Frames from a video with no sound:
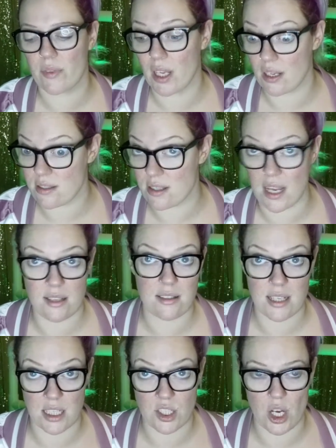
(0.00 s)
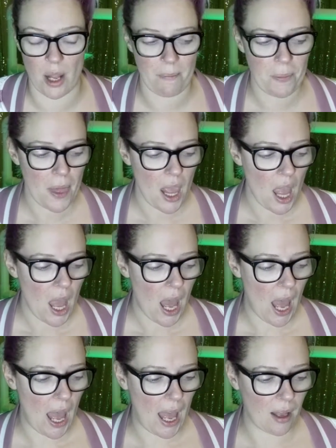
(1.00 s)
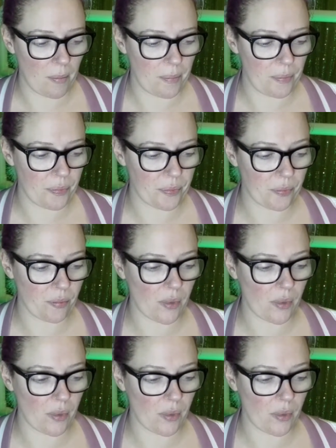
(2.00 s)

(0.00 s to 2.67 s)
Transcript: and as a dance teacher. But